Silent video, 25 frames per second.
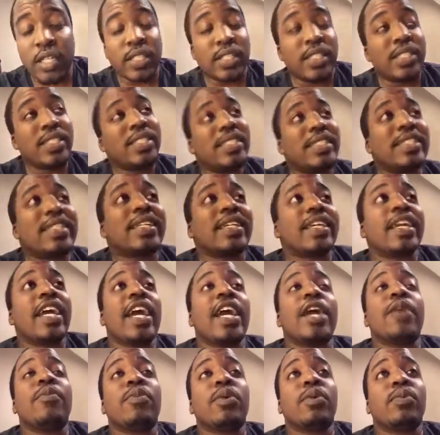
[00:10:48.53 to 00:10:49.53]
This is a
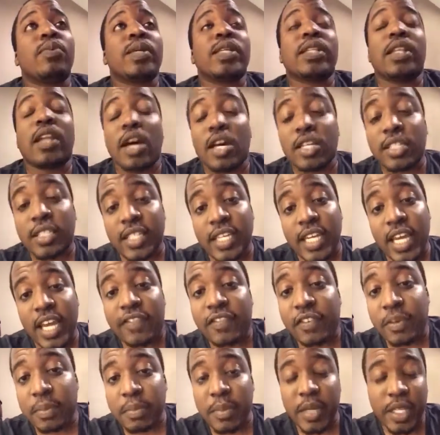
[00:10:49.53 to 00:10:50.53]
game where we lost
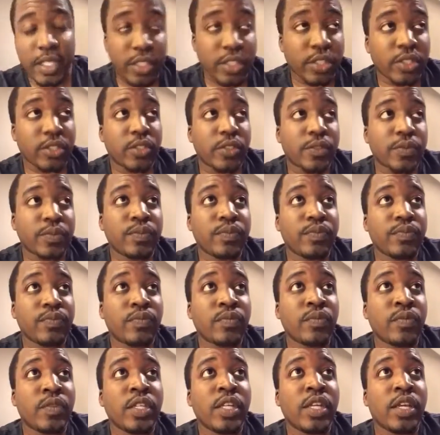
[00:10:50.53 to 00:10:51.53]
Kevin Minter.
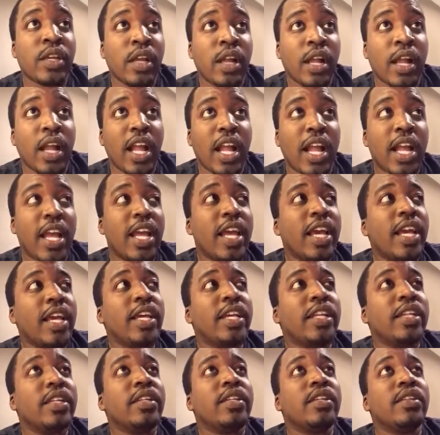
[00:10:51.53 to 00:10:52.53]

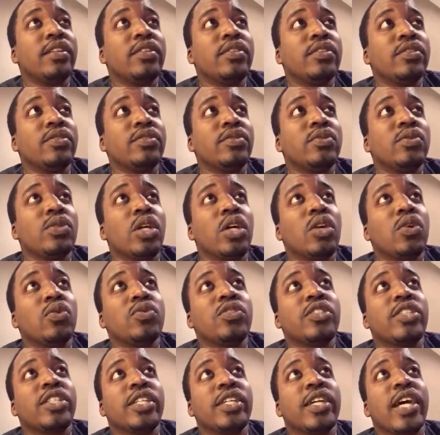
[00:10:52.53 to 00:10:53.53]
And,
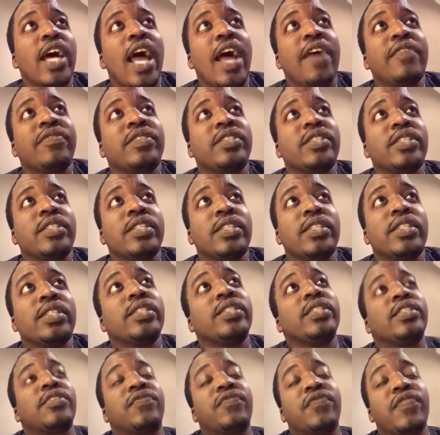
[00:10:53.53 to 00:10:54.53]
to have to
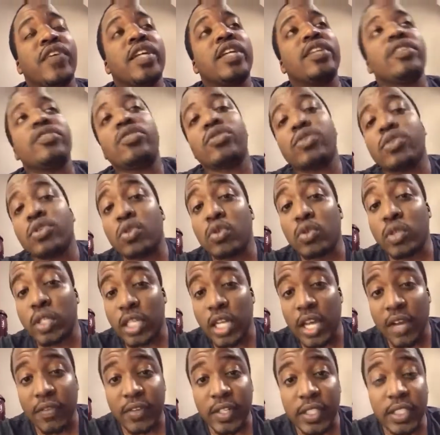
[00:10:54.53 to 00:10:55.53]
defend dude
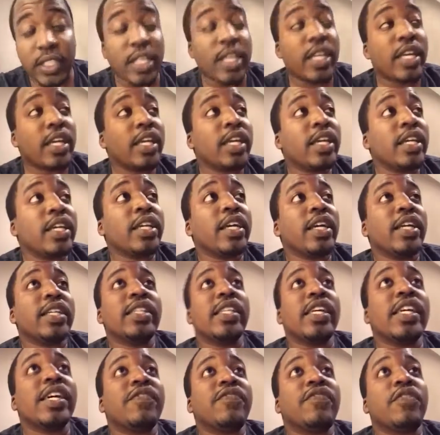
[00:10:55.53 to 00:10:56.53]
and everything,
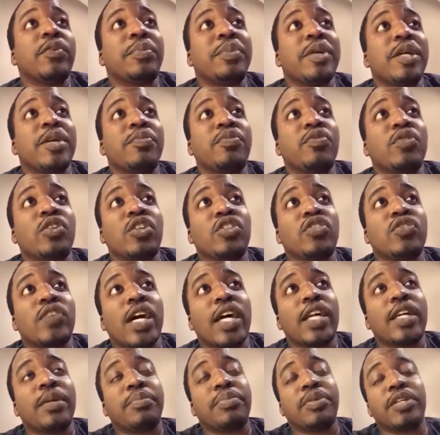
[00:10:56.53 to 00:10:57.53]
and then for people to
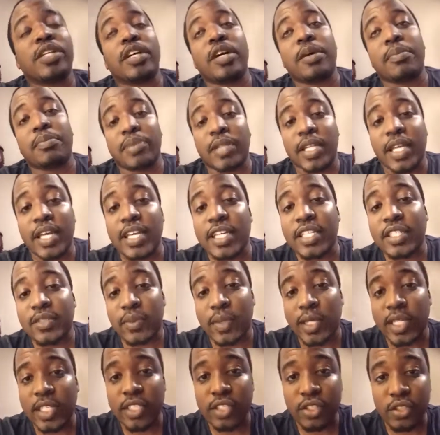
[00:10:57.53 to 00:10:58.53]
try to put up plays
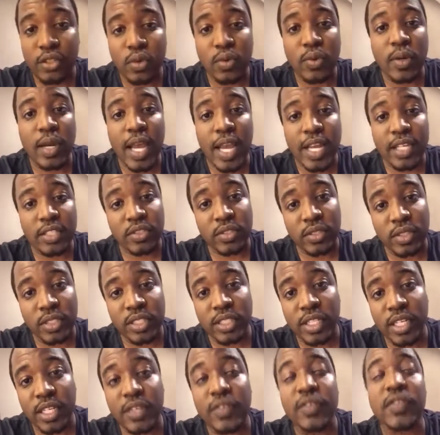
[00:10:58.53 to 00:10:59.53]
where he's doing extra
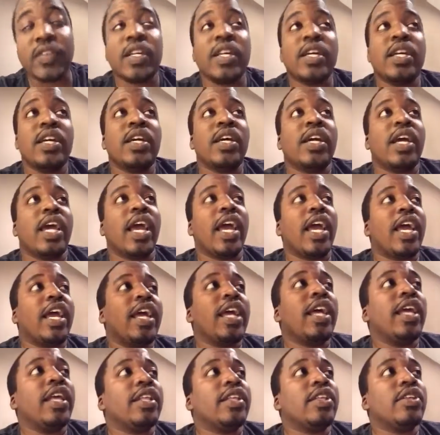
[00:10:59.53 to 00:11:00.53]
stuff,
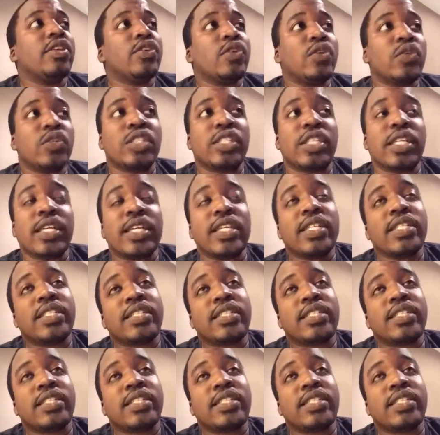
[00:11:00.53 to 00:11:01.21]
and you're seeing